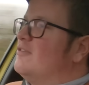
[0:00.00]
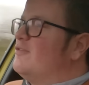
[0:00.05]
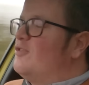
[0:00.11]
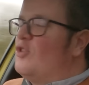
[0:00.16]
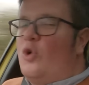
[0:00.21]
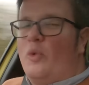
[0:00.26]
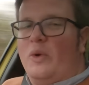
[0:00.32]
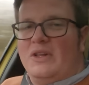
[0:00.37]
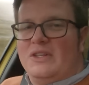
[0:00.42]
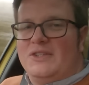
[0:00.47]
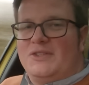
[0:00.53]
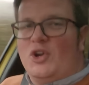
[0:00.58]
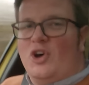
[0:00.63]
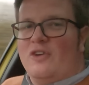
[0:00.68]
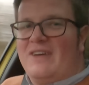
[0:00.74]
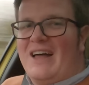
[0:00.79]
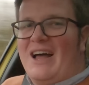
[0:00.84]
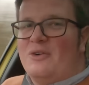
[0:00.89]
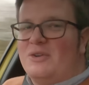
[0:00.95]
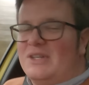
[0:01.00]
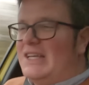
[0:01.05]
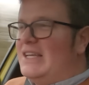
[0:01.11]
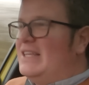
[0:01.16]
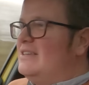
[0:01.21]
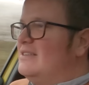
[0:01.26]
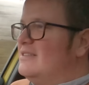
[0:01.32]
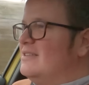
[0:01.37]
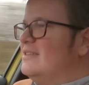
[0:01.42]
four-wheel drive
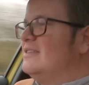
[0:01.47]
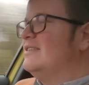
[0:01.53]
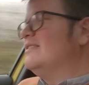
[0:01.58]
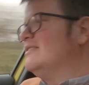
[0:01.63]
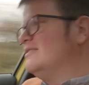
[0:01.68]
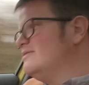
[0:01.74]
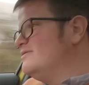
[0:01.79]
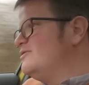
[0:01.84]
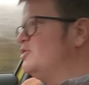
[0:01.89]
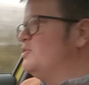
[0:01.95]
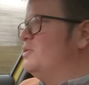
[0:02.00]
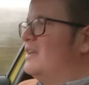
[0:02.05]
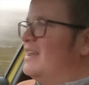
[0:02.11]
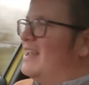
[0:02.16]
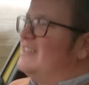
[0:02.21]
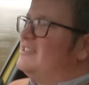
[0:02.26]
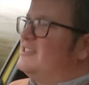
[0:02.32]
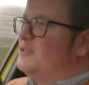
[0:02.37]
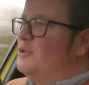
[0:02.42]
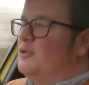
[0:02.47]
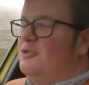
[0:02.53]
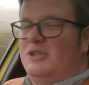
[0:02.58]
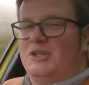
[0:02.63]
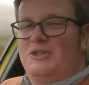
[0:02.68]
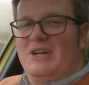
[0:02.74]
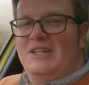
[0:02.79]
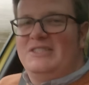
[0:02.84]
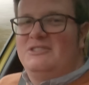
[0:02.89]
Audi to a lesser or
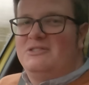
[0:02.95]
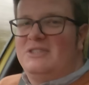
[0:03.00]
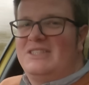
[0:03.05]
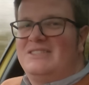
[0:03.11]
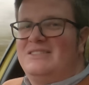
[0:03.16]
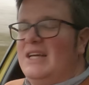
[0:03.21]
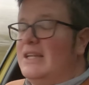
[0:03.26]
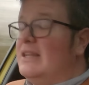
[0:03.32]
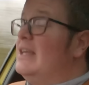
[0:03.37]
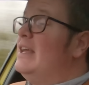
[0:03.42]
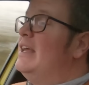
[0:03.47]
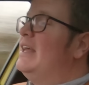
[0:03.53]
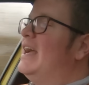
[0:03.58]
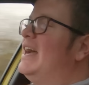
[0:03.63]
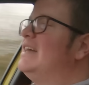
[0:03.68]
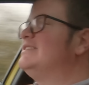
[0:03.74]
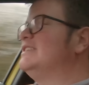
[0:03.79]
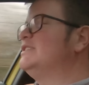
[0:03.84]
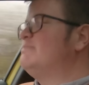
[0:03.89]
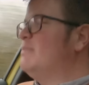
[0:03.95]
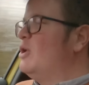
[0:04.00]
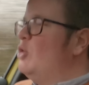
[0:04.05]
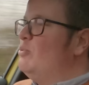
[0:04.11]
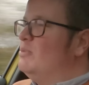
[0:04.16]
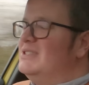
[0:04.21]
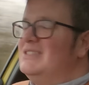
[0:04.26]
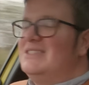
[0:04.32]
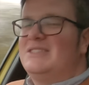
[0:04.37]
a greater extent. It has its
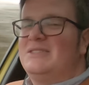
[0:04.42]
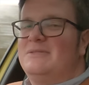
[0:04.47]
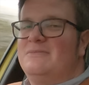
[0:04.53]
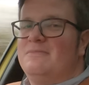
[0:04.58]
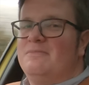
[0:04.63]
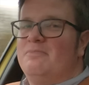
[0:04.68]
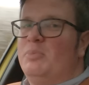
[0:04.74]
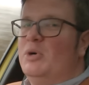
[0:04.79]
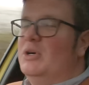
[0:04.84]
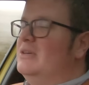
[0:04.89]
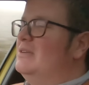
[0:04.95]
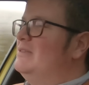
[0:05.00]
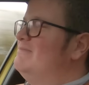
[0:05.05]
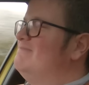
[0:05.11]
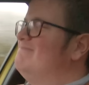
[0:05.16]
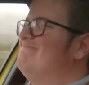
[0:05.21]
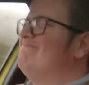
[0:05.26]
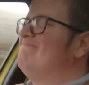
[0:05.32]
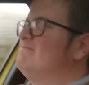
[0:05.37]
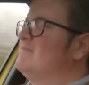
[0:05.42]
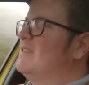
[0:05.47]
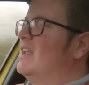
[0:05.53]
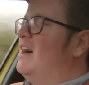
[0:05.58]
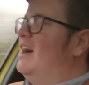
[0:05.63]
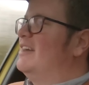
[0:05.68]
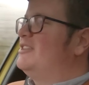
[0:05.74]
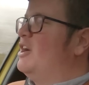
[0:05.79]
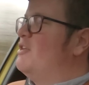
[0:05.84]
moments, but
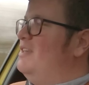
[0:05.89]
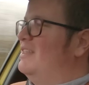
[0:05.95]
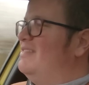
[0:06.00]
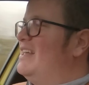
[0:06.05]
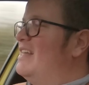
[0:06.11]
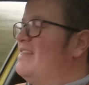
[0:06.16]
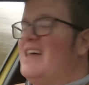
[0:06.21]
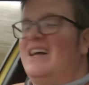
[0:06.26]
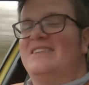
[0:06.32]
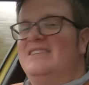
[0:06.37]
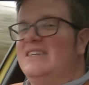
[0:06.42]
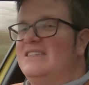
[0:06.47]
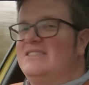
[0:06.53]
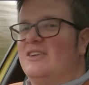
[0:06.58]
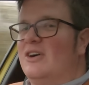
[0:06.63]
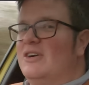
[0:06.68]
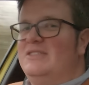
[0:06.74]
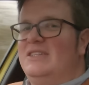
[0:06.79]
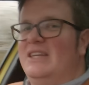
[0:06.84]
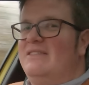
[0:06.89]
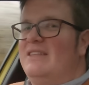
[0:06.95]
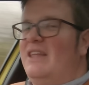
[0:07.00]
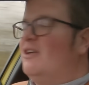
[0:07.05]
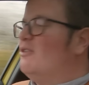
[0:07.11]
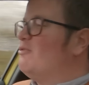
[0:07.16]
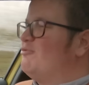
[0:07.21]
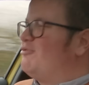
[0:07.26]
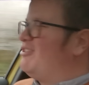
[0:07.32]
I don't think they're that exciting.
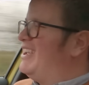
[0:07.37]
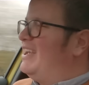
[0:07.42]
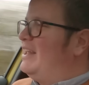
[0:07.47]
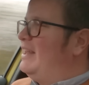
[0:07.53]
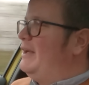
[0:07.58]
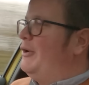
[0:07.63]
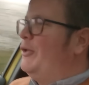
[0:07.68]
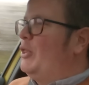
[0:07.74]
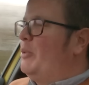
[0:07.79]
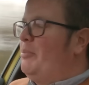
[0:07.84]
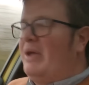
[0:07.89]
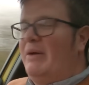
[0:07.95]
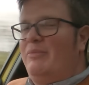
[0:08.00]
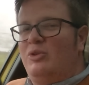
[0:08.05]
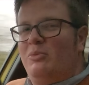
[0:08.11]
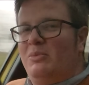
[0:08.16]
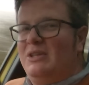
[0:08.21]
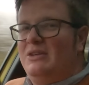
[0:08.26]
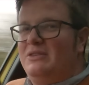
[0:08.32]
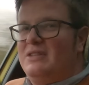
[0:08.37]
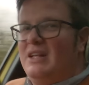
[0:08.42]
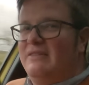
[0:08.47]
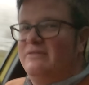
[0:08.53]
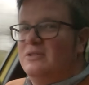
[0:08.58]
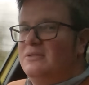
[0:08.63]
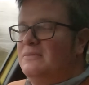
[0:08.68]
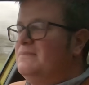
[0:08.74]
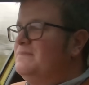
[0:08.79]
They're not really on the BMW's
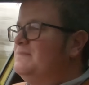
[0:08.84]
level.